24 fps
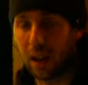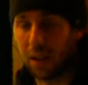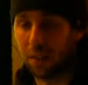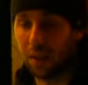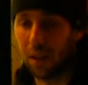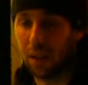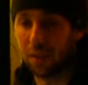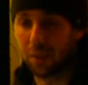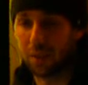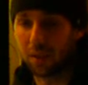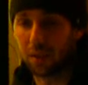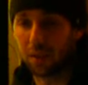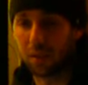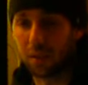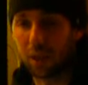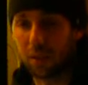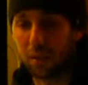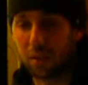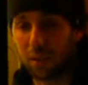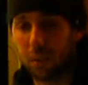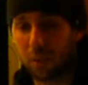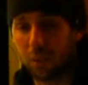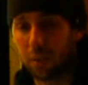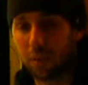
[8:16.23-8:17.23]
I've
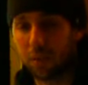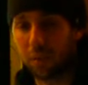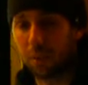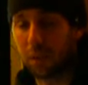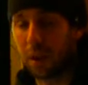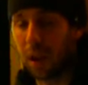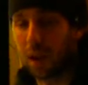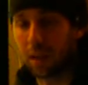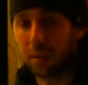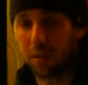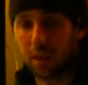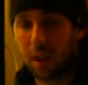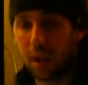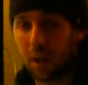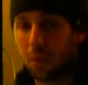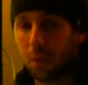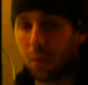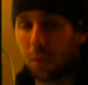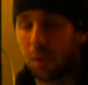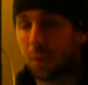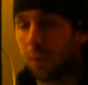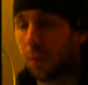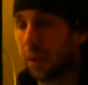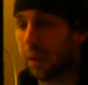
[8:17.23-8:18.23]
discussed it with some guys that
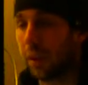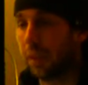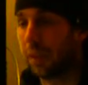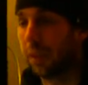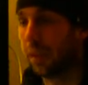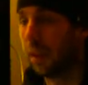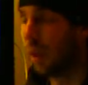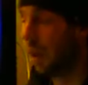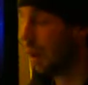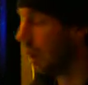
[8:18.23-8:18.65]
I work with,